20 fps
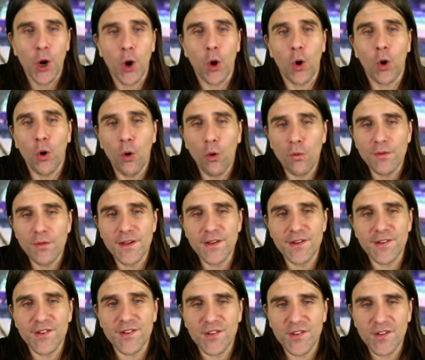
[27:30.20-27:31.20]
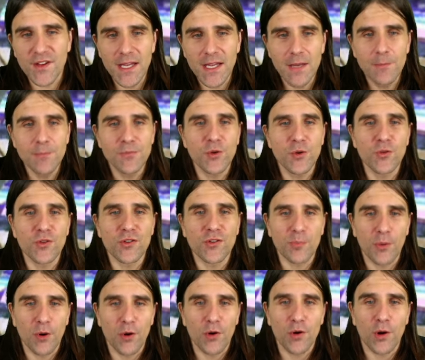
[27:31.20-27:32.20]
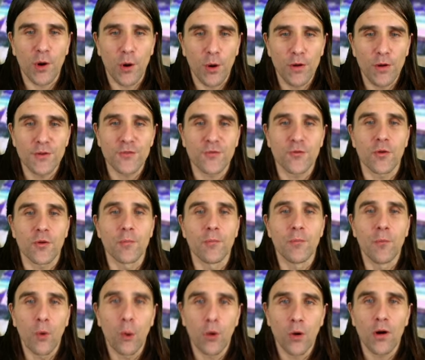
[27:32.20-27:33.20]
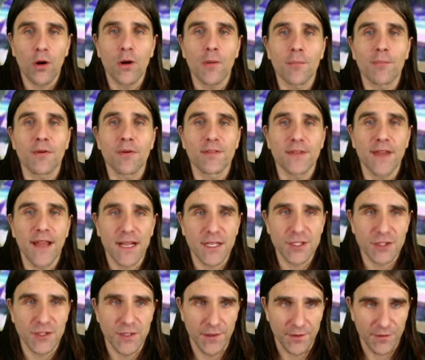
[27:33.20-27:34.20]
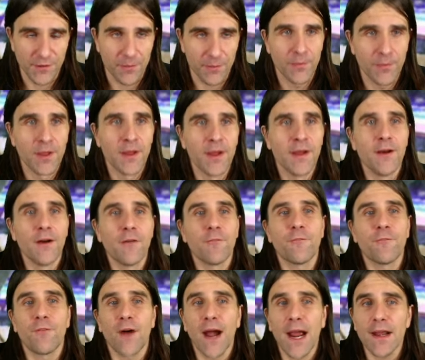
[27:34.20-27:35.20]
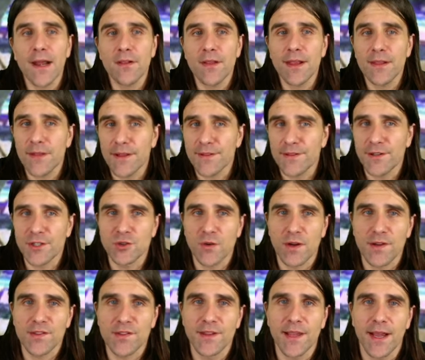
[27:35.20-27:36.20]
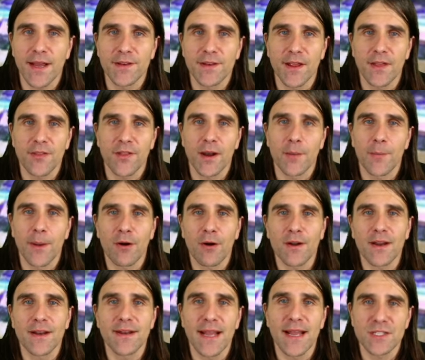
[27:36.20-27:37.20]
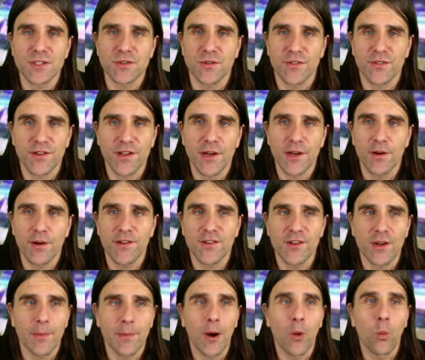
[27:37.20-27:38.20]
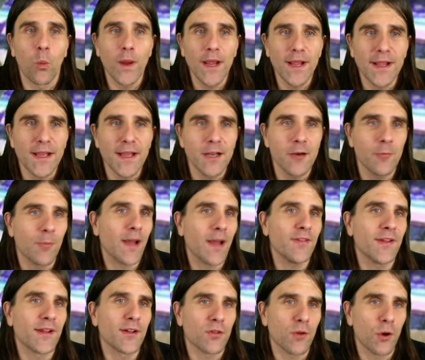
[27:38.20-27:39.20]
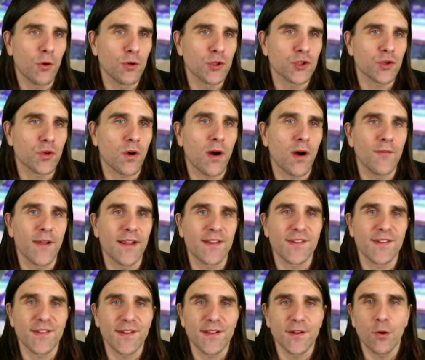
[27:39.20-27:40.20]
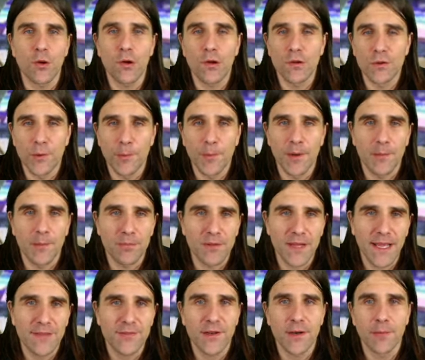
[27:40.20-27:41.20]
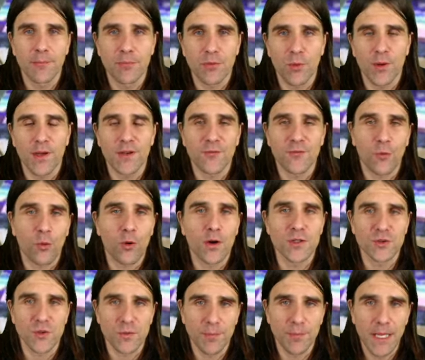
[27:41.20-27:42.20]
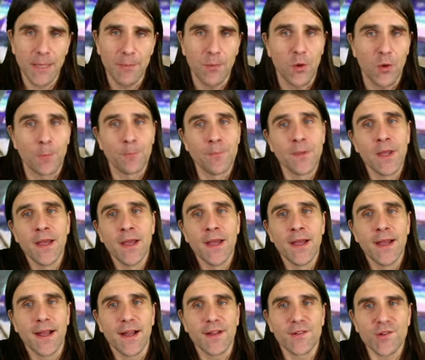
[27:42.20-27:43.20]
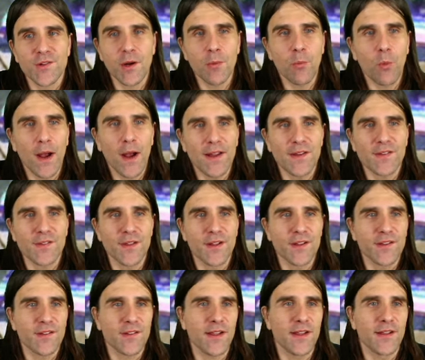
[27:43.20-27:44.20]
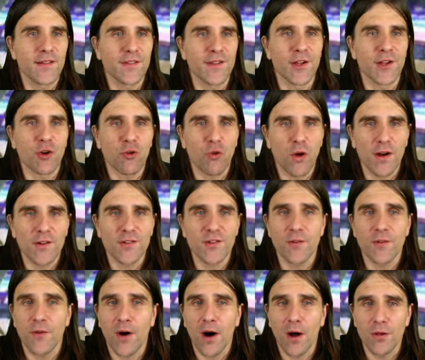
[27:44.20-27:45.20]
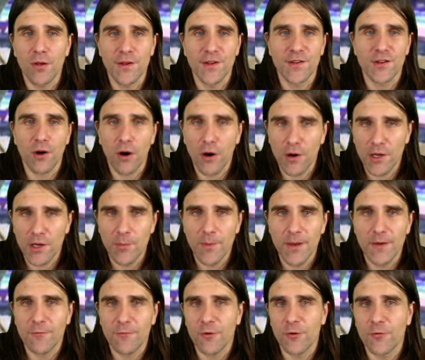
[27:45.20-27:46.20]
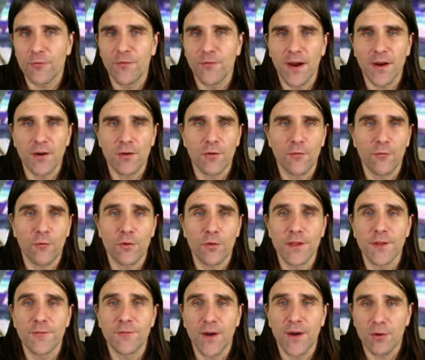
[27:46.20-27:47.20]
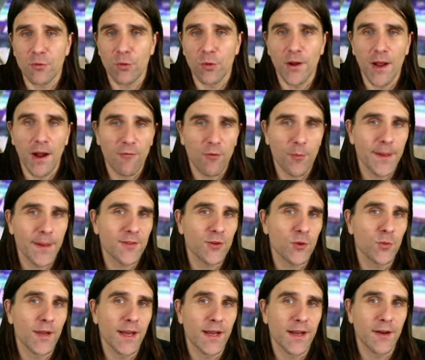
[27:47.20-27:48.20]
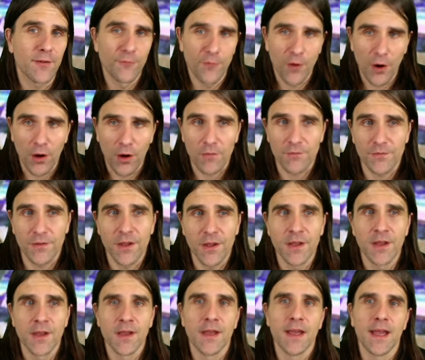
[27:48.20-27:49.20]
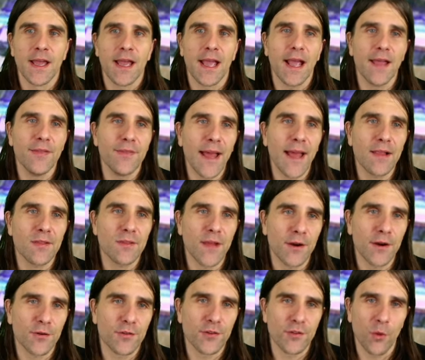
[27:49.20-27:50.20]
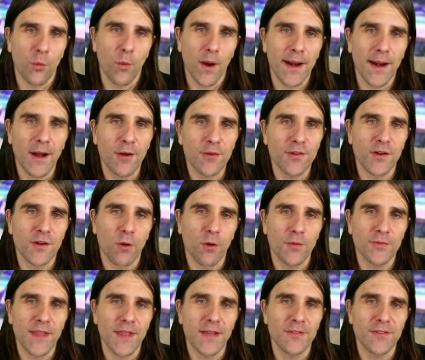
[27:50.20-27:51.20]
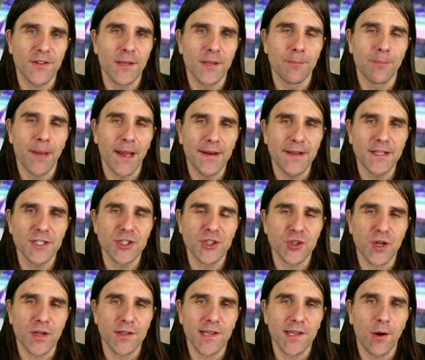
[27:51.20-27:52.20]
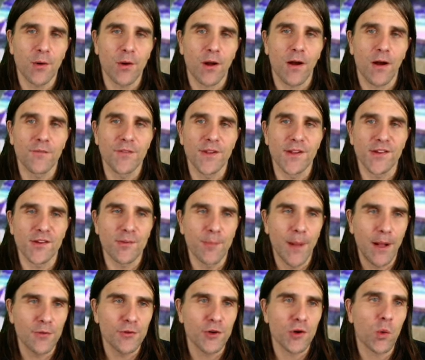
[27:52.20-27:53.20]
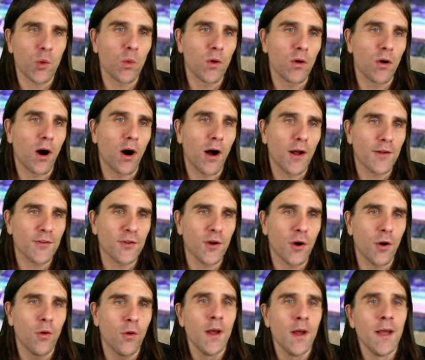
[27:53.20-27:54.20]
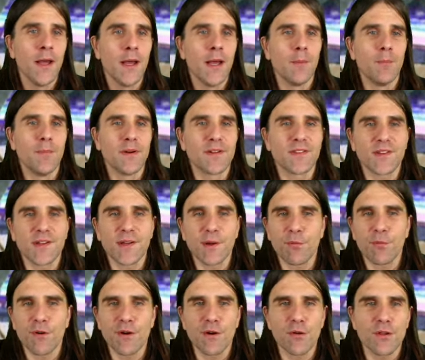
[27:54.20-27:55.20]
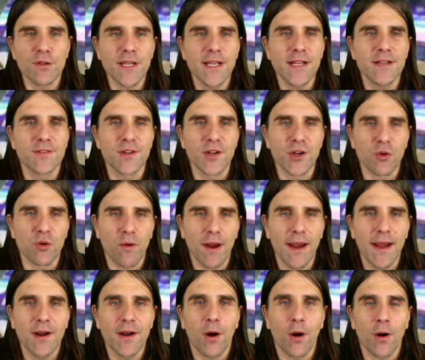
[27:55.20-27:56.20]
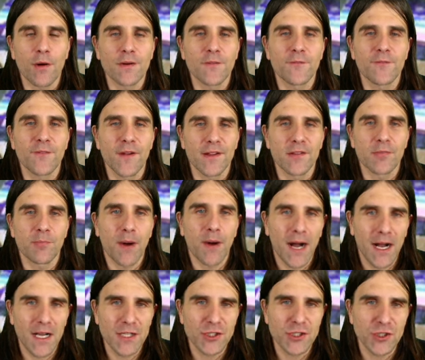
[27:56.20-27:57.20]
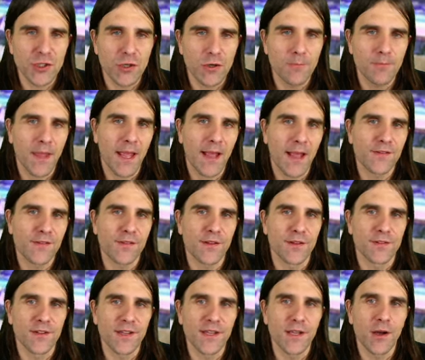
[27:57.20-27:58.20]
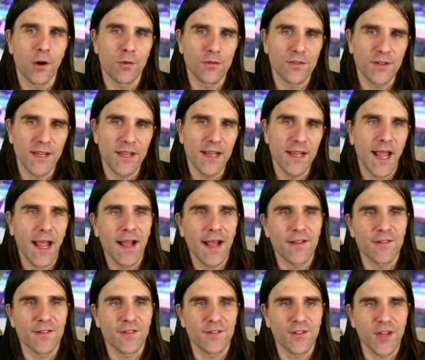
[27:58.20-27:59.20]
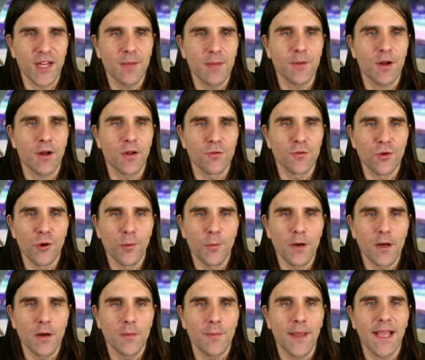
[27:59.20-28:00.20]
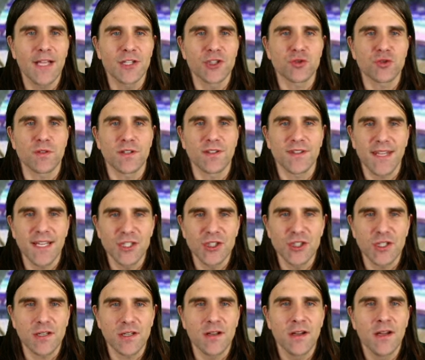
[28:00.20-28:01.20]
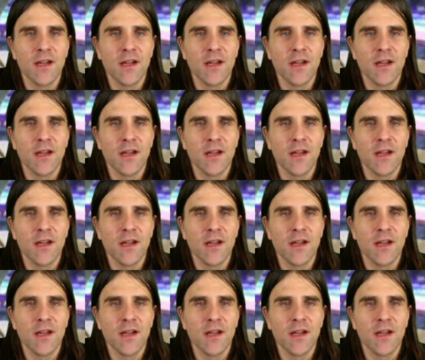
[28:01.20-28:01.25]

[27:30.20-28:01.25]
only seem to spur calls for more protectionism. Finally, let's address the idea that American national security is somehow weakened by the closure of a single aluminum plant that employs 400 people. In some ways, this is the crux of Hawley's argument for, feder- for the federal government to get involved. In that letter to the White House, he wrote that the impending shutdown of the smelter will also materially degrade our defense posture, as the DoD has deemed aluminum a strategic